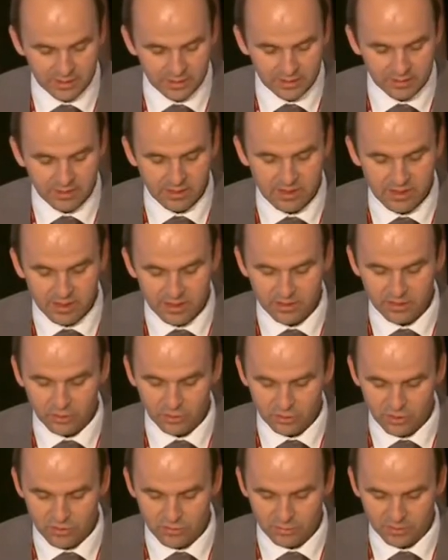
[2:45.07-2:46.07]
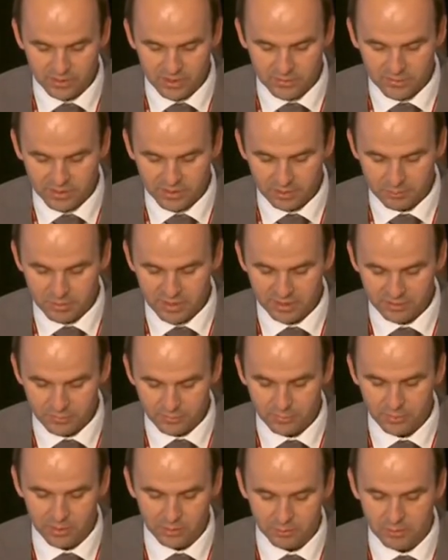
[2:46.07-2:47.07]
it clearly calls for giving a
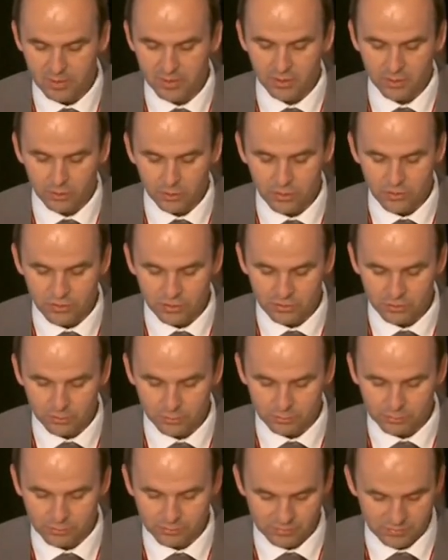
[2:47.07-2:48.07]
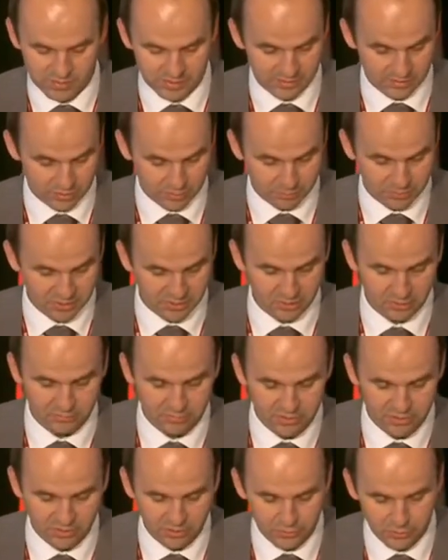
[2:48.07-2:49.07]
platform also to the topic of
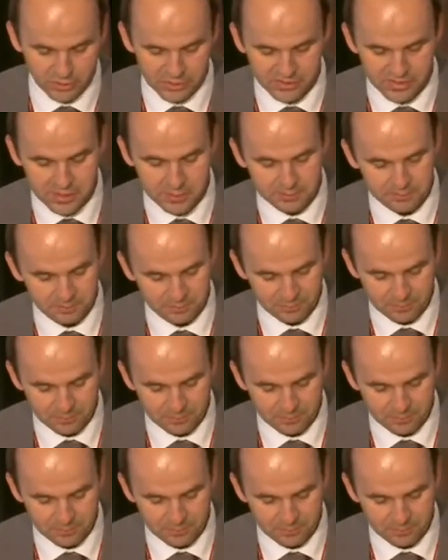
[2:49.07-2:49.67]
the security